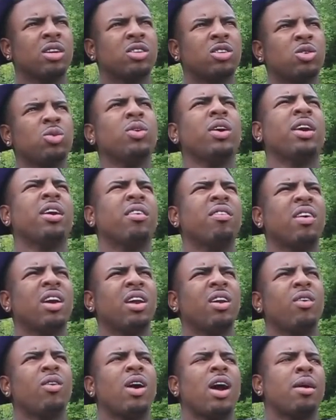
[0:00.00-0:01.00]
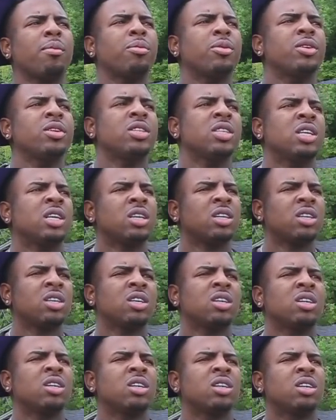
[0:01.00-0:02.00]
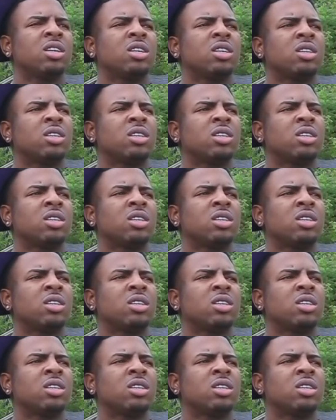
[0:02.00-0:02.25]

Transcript: two aggravated robberies, then uh,